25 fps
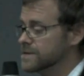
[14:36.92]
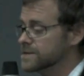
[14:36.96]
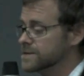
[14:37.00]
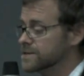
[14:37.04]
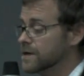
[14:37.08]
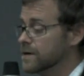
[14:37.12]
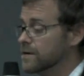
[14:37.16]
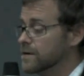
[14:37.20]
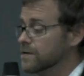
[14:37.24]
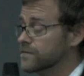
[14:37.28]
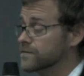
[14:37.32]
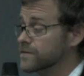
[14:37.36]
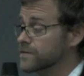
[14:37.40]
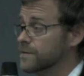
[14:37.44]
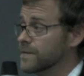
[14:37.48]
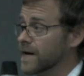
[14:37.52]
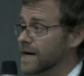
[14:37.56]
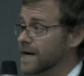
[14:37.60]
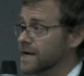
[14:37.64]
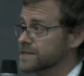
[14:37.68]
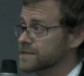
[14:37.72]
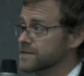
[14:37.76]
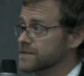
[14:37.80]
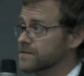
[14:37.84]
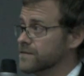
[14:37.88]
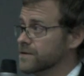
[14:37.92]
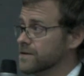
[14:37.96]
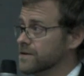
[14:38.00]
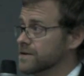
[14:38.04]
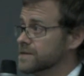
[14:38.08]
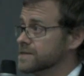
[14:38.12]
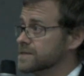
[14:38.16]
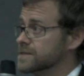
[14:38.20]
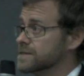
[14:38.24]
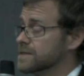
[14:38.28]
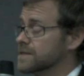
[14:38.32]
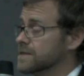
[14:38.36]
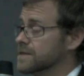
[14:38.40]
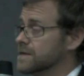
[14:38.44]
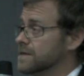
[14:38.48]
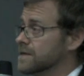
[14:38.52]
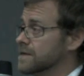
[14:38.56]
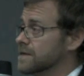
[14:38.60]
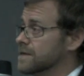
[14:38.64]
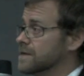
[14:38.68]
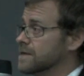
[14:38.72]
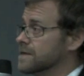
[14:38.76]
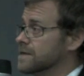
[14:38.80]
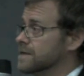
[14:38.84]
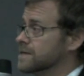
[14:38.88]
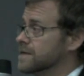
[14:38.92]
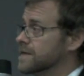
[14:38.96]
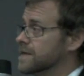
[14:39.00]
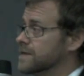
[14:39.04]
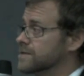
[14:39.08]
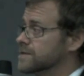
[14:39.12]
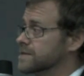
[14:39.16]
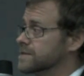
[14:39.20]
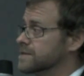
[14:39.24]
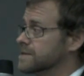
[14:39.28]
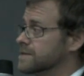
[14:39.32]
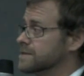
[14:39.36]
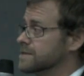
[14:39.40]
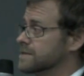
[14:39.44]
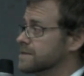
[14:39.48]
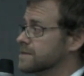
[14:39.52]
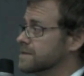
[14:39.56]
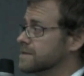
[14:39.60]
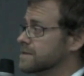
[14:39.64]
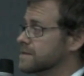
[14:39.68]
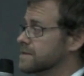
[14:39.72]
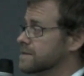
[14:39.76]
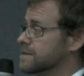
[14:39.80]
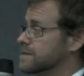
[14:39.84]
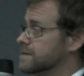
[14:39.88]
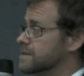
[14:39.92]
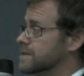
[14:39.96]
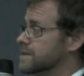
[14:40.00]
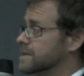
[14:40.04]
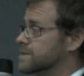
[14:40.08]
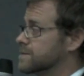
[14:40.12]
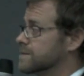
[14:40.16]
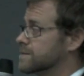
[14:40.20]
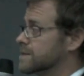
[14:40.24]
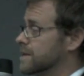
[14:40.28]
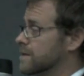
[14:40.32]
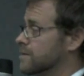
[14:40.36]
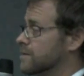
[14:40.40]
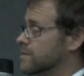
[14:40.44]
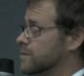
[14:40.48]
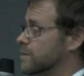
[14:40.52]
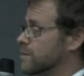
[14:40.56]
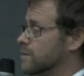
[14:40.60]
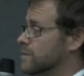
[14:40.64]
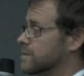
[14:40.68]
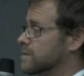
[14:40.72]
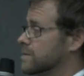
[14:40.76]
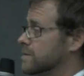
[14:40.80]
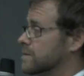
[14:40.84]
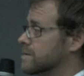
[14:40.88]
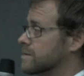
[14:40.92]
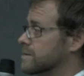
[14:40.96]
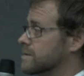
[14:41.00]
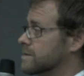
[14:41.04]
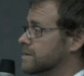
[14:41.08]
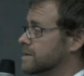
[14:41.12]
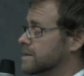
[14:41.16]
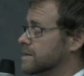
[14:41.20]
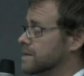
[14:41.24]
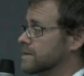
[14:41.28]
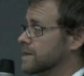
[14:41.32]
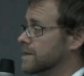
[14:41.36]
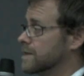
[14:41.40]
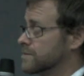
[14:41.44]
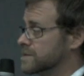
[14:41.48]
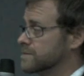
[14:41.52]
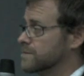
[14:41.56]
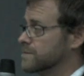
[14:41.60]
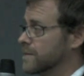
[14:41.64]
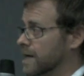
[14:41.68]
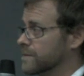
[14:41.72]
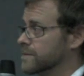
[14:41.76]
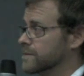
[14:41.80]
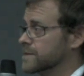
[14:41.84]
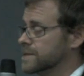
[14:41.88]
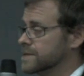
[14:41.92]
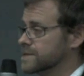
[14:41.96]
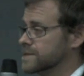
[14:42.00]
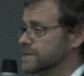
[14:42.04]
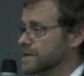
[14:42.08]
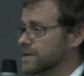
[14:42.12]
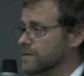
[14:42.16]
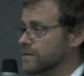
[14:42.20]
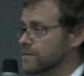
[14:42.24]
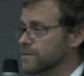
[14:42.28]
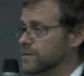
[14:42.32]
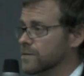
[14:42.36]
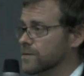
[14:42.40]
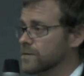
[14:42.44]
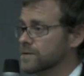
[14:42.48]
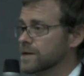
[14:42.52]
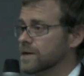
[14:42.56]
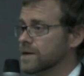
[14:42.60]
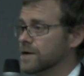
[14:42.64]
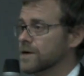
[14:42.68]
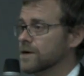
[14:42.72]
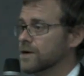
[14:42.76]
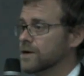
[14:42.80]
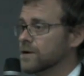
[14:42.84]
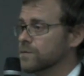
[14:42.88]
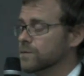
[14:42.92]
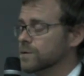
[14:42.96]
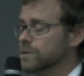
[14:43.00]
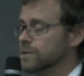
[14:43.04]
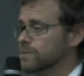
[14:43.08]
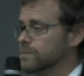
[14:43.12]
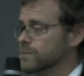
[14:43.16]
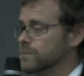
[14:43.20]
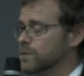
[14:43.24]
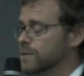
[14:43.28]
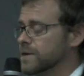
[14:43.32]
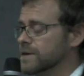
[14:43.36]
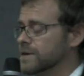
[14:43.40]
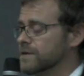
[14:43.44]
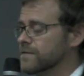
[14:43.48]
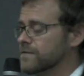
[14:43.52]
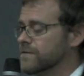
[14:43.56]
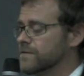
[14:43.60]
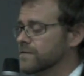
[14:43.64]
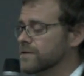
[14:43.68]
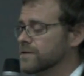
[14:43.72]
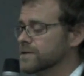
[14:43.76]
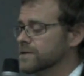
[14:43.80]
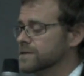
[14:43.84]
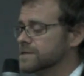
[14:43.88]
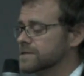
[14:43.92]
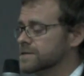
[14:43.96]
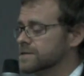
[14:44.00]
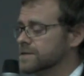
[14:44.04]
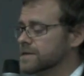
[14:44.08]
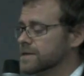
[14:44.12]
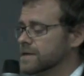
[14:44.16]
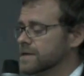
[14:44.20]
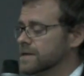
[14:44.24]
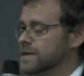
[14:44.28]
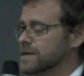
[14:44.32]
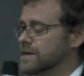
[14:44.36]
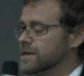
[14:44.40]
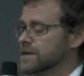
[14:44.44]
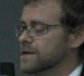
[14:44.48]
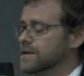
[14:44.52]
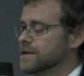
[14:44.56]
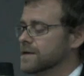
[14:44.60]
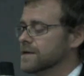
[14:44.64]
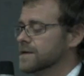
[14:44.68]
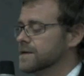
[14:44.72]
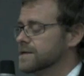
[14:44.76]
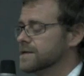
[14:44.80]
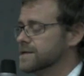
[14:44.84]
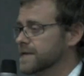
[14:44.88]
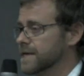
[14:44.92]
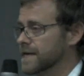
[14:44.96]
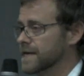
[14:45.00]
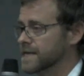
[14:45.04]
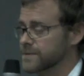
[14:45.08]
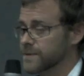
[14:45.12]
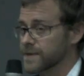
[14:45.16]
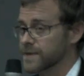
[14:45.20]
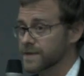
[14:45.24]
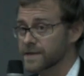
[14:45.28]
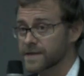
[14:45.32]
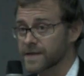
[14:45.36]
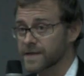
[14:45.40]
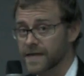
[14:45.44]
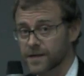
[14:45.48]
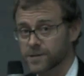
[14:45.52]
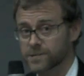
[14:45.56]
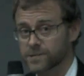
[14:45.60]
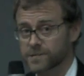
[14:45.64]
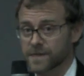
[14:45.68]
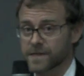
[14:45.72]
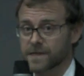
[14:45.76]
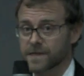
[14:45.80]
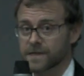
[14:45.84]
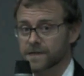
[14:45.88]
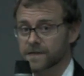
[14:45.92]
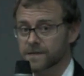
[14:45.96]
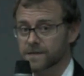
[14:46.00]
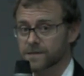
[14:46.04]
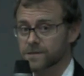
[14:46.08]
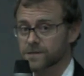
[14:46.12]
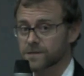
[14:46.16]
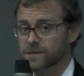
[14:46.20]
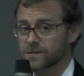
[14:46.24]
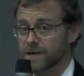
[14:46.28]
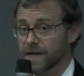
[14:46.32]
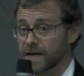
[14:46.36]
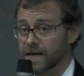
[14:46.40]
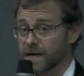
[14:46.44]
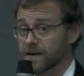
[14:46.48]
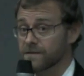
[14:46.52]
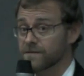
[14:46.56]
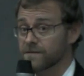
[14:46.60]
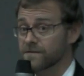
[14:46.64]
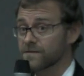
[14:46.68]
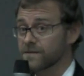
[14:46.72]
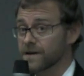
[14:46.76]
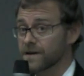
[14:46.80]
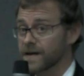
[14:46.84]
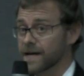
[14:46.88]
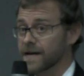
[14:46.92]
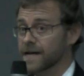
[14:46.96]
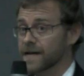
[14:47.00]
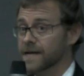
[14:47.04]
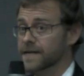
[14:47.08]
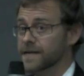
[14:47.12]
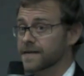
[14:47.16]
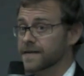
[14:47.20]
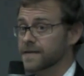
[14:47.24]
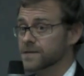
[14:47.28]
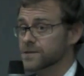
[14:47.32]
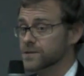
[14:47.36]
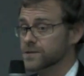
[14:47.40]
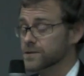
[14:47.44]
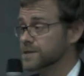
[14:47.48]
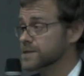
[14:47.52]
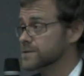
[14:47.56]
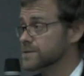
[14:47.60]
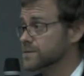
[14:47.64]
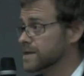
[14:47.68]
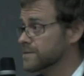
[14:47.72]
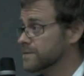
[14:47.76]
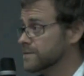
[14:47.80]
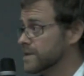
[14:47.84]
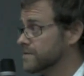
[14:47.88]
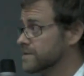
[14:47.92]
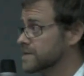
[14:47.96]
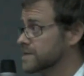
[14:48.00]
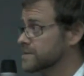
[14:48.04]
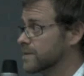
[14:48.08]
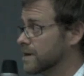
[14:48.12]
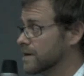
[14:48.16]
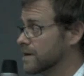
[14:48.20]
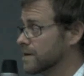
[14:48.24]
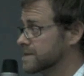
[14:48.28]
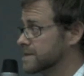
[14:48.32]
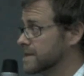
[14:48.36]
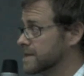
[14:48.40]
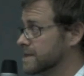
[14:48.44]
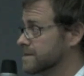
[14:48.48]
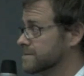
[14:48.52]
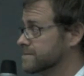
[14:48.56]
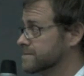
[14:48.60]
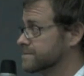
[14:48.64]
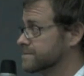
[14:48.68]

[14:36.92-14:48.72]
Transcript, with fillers: So from March the 1st, Nelson District Health Board, Nelson Marlborough District Health Board, will, will be the first DHB in the country to have a sugar sweetened beverage policy.